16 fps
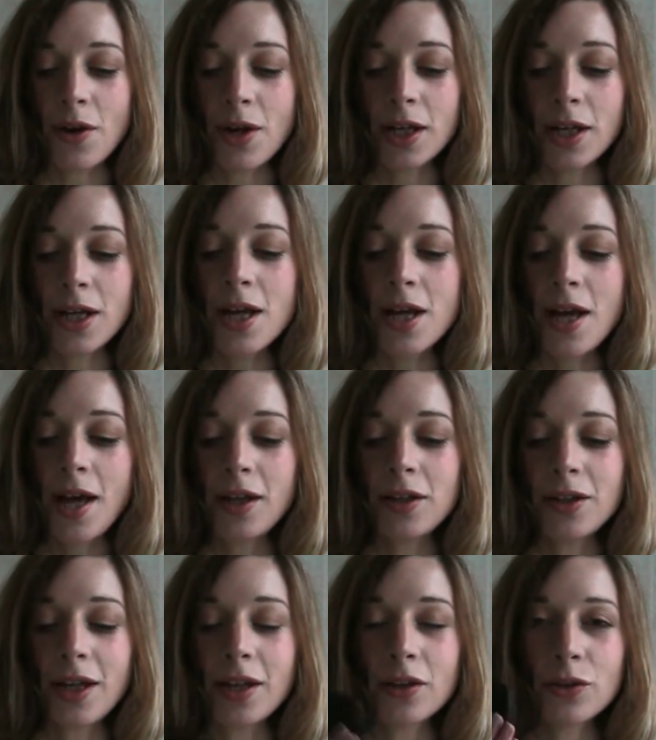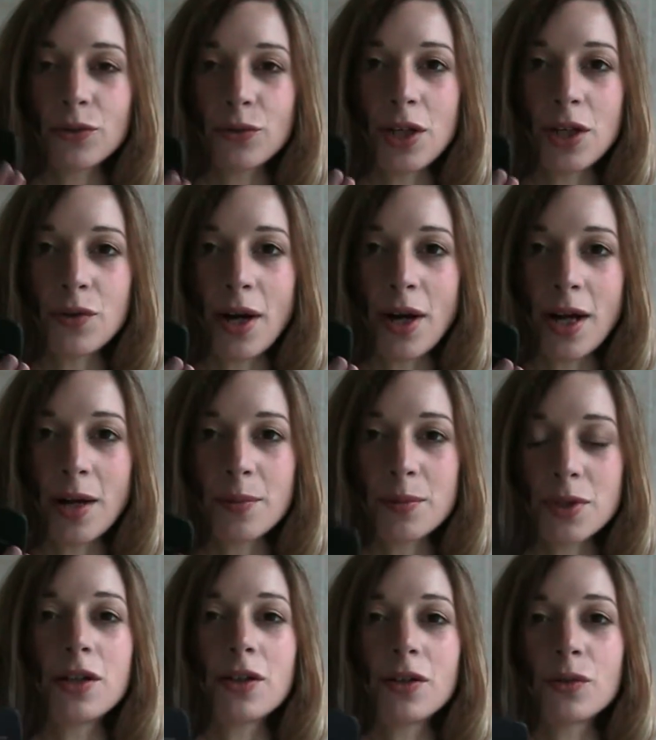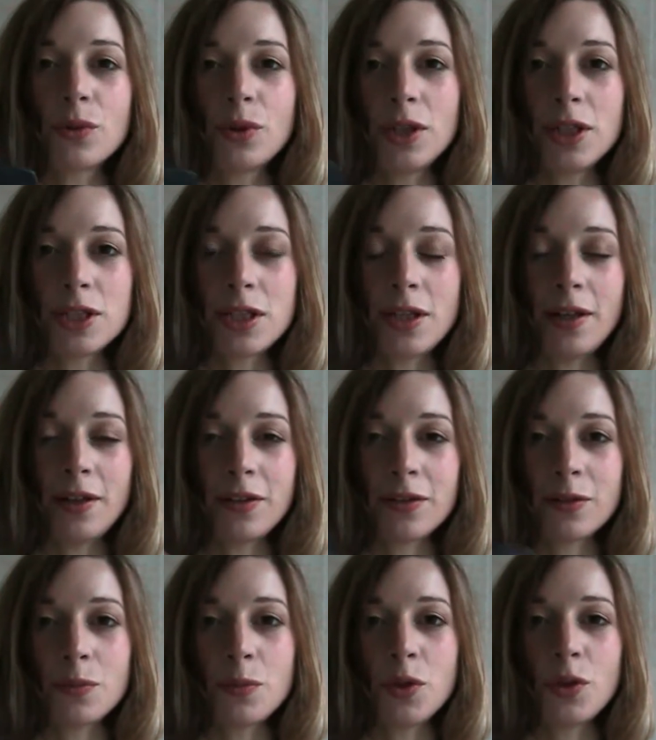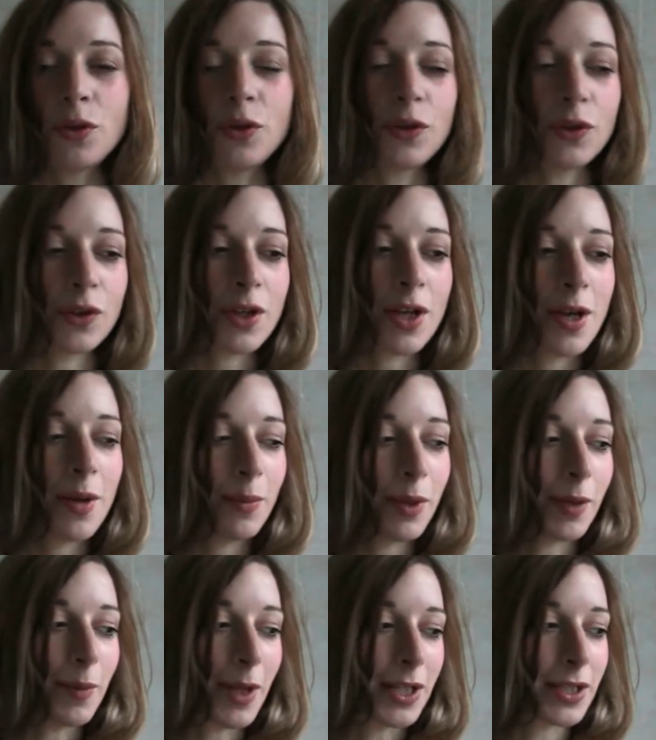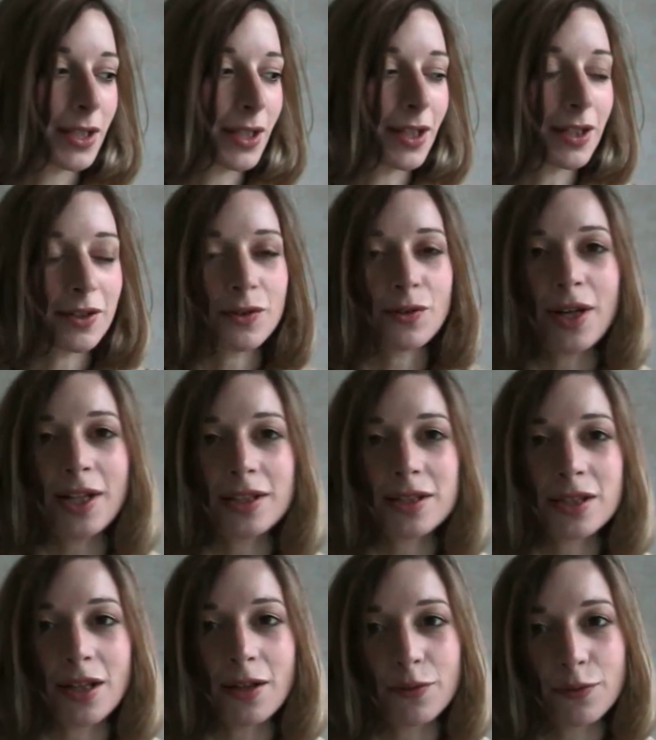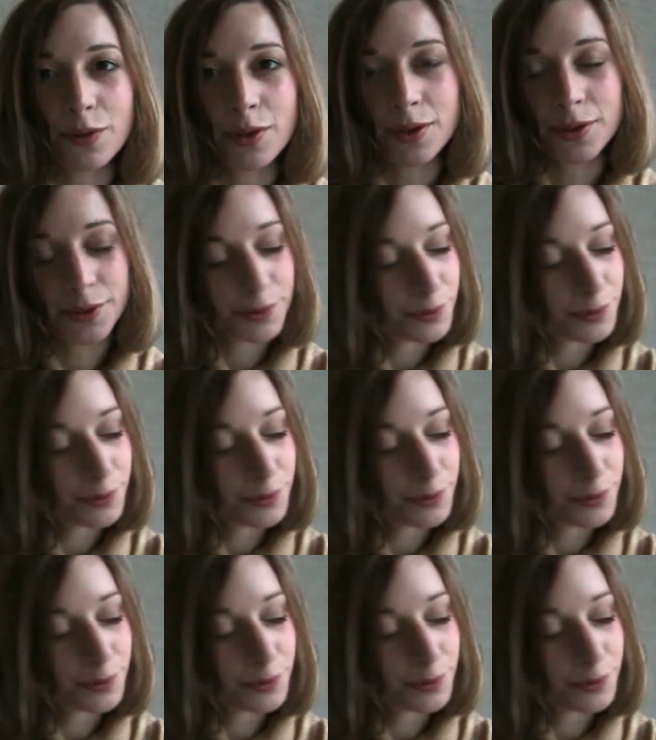going, and you get 3 grams. Really good quality, smooth, pigmented, great stuff.